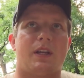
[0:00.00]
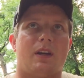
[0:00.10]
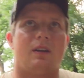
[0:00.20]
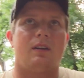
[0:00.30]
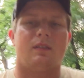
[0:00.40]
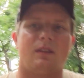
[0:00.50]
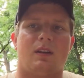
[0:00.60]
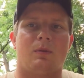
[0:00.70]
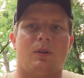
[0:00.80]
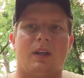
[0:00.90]
yards and
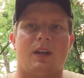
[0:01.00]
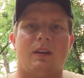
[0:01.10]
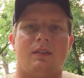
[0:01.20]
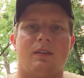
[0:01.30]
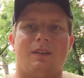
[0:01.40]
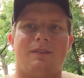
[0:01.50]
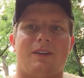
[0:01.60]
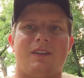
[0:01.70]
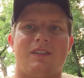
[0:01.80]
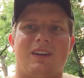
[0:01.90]
then we'll get into the
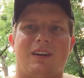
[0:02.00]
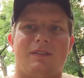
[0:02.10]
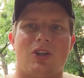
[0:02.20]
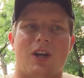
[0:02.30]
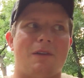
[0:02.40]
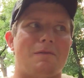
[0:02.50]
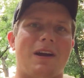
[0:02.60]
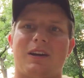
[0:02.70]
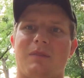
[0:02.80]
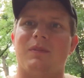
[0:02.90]
fun stuff, trying to
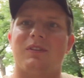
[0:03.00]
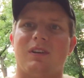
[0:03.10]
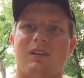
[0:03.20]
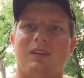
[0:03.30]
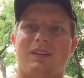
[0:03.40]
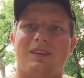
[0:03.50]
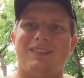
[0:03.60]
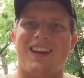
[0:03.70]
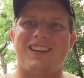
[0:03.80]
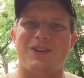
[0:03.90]
wreck them, so
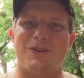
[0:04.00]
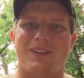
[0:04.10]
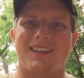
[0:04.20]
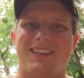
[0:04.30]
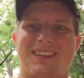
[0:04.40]
stay tuned.